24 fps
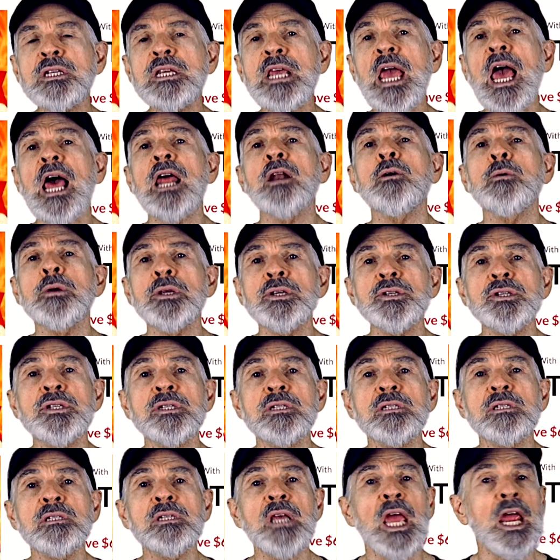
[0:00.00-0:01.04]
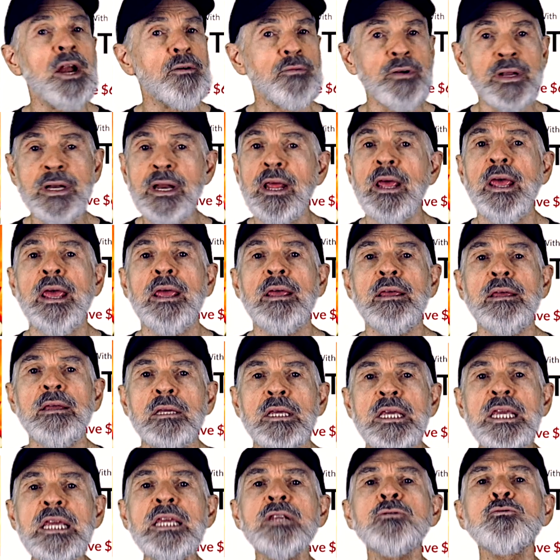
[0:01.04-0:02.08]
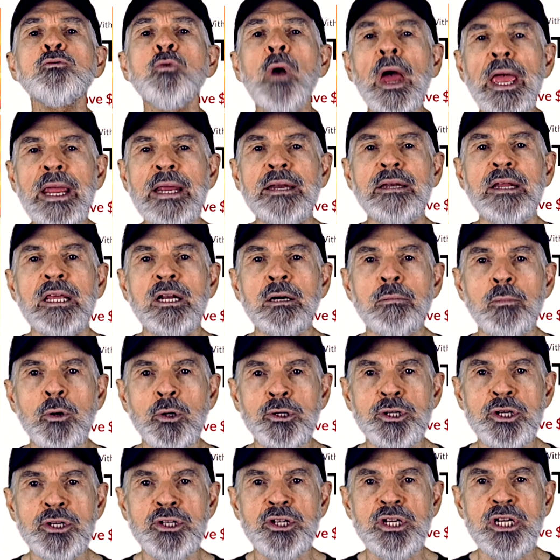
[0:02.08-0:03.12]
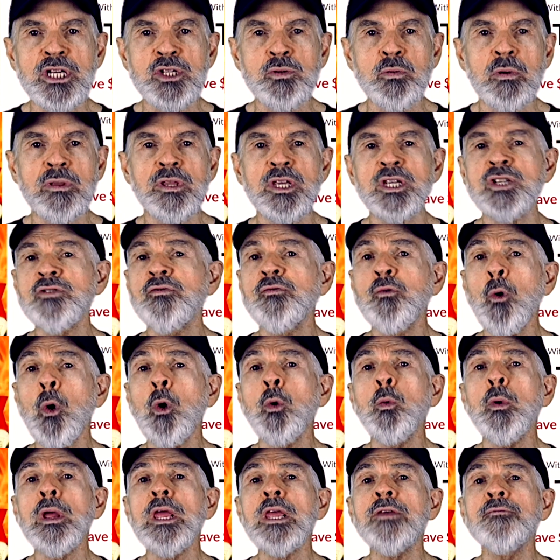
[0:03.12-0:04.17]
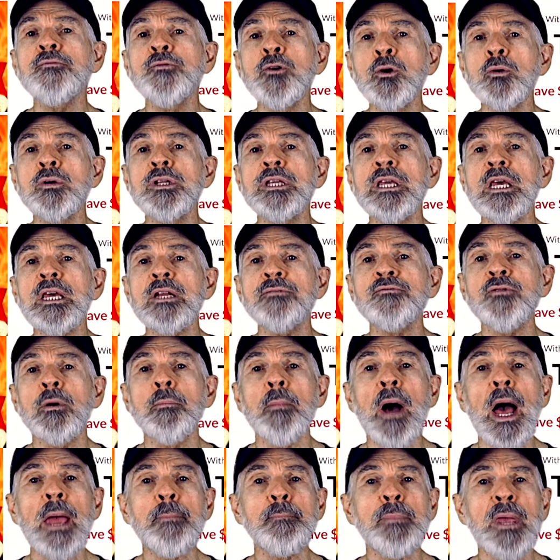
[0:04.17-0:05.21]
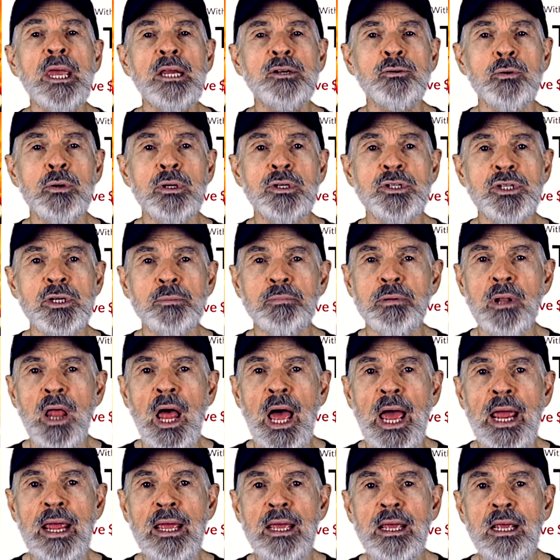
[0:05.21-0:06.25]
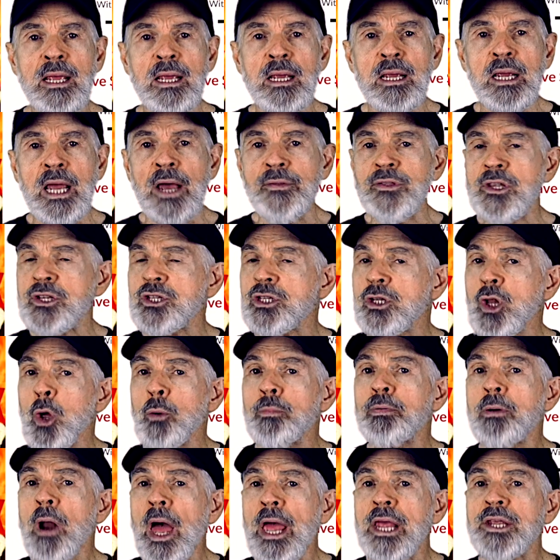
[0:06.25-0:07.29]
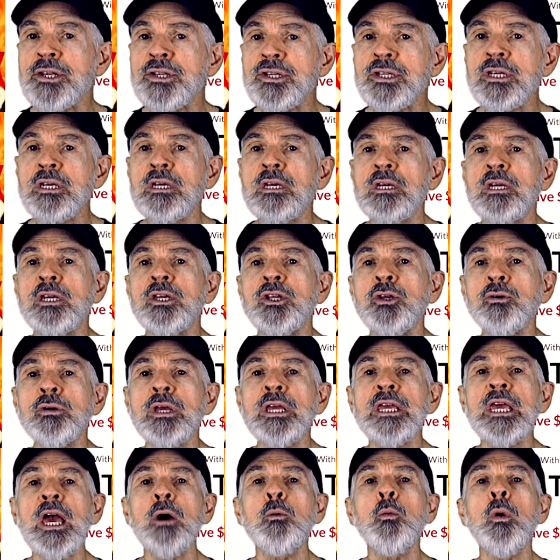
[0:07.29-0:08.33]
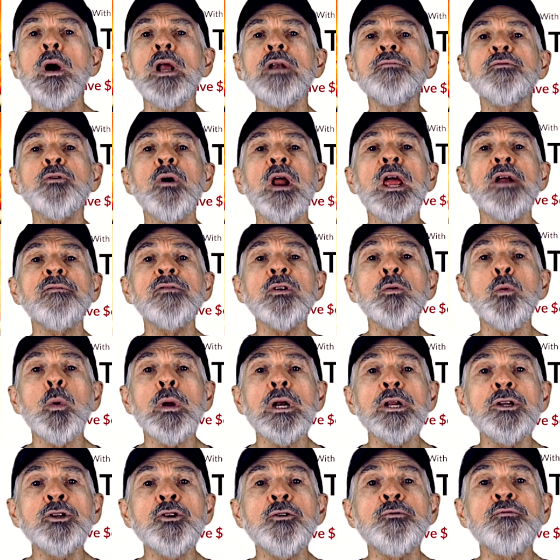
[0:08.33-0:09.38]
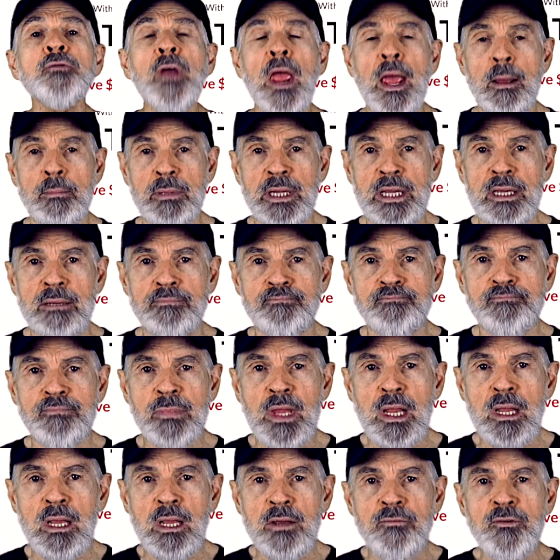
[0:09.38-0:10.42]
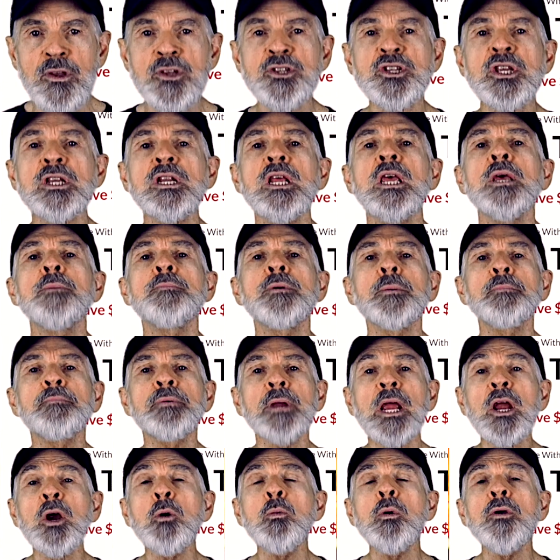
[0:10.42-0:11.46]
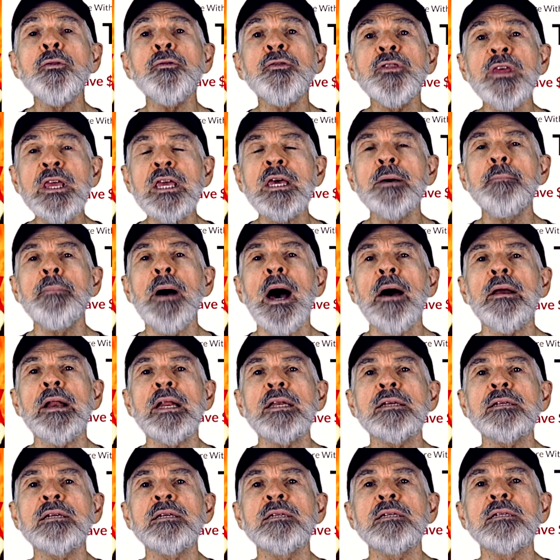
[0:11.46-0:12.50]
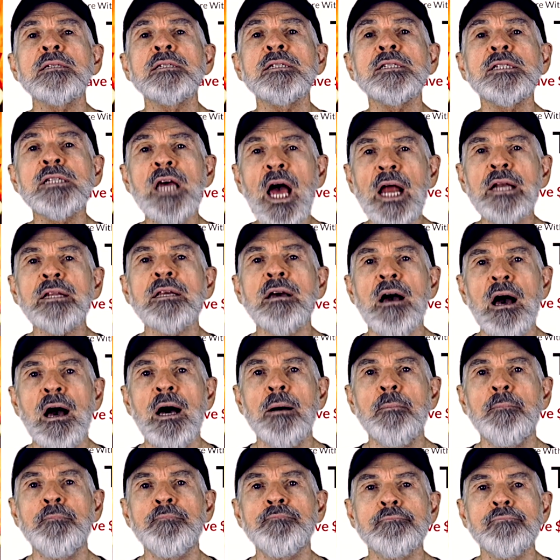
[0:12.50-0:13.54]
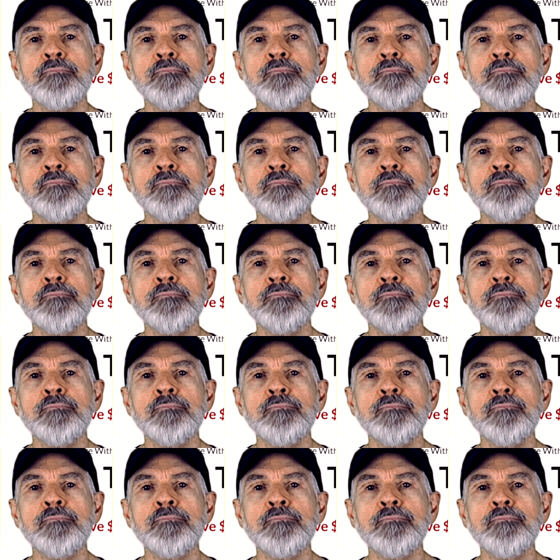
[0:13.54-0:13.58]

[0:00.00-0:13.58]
calories every day. Eat right in emergencies with this 4-week food kit from My Patriot Supply. At this low price, you can get one for everyone in your family. Visit preparewiththinkaboutit.com.